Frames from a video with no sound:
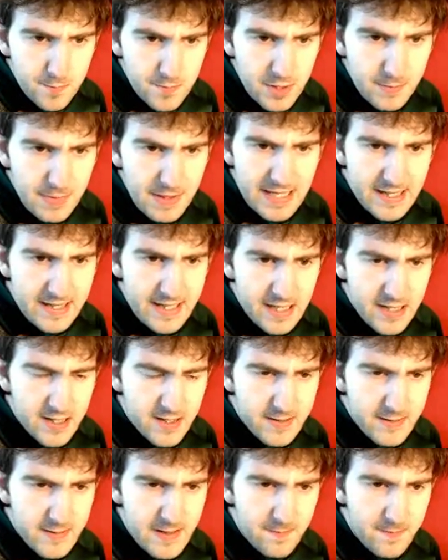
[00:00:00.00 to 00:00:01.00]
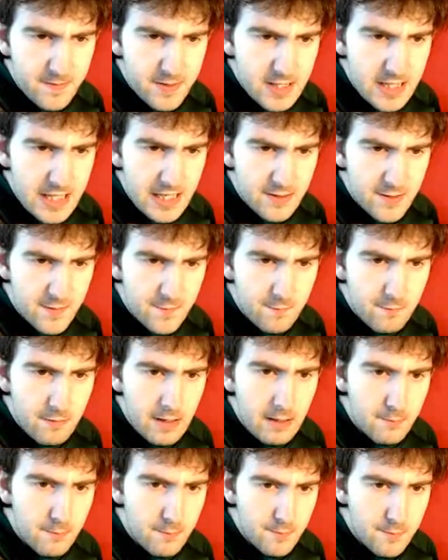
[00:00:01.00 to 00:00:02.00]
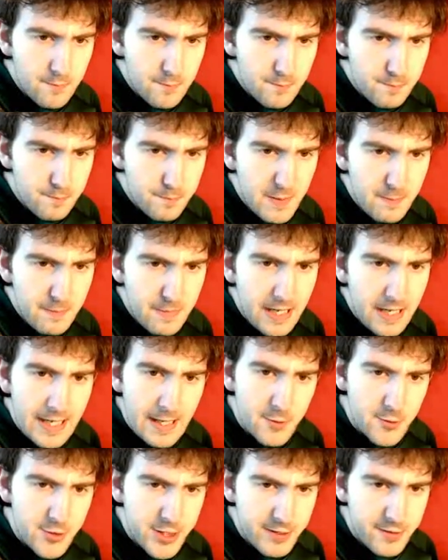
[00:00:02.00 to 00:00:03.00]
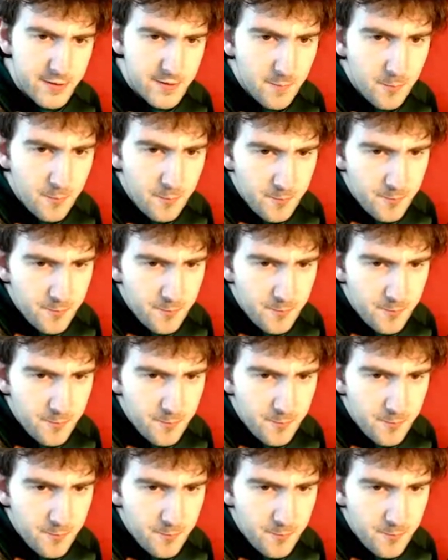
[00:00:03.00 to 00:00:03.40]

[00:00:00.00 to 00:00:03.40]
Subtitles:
So basically, it's different types of rum with pineapple juice.